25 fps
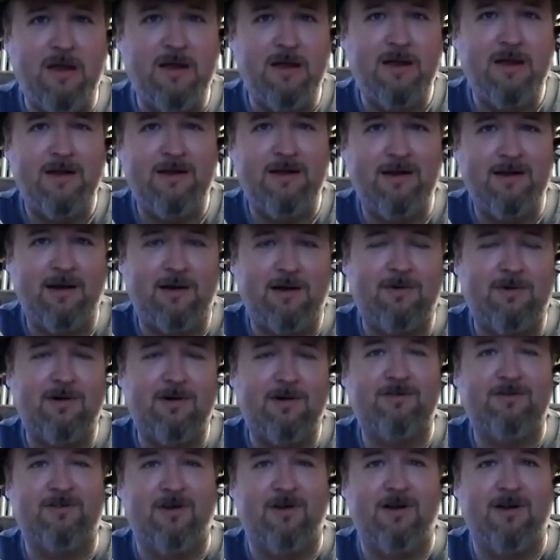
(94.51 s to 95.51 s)
Yeah,
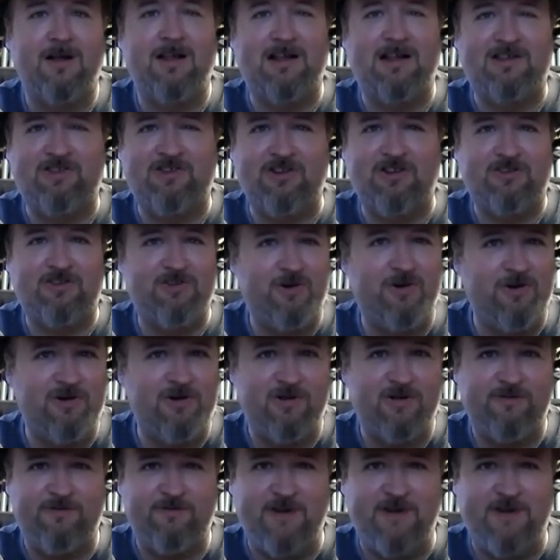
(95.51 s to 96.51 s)
like I said,
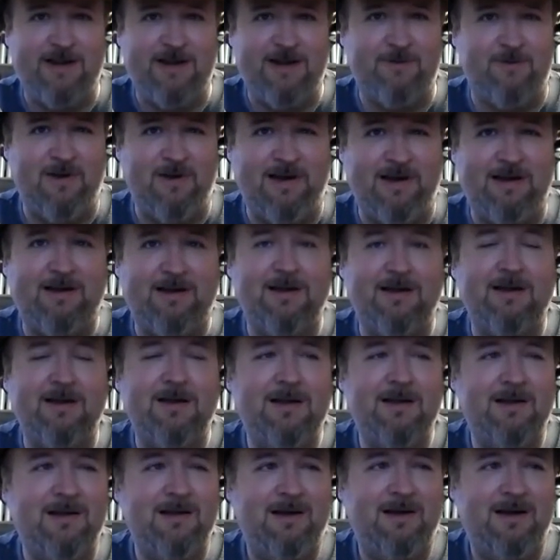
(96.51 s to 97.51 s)
total fan wink.
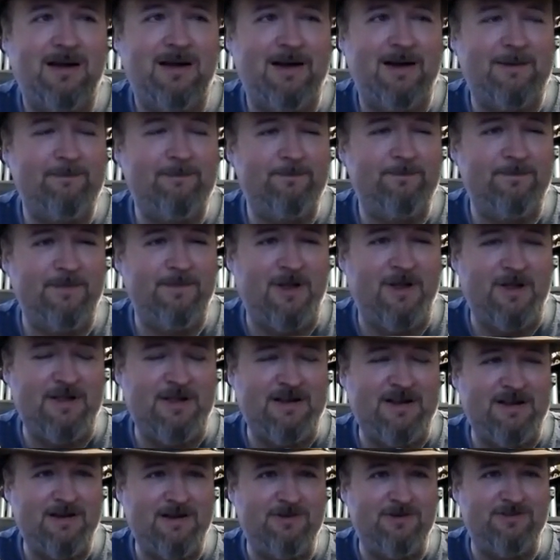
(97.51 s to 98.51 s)
All
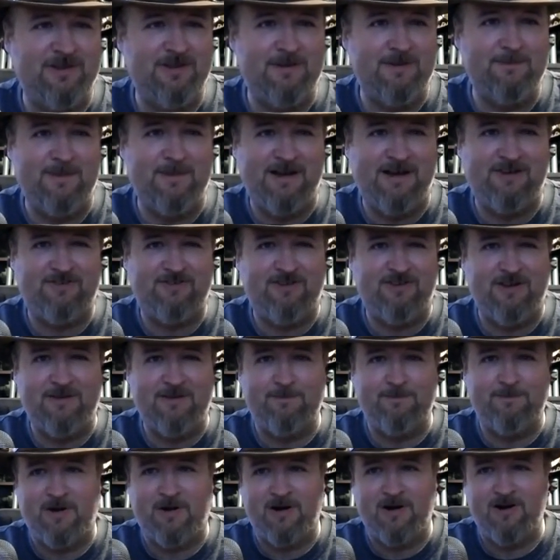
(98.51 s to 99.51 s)
they did was they mixed
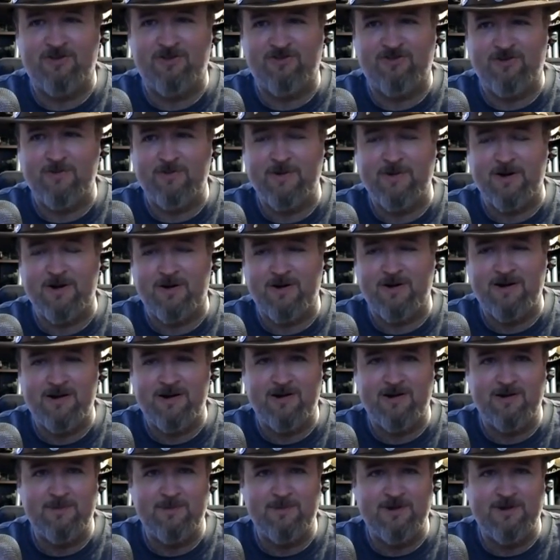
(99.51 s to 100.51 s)
in parts that we already know to be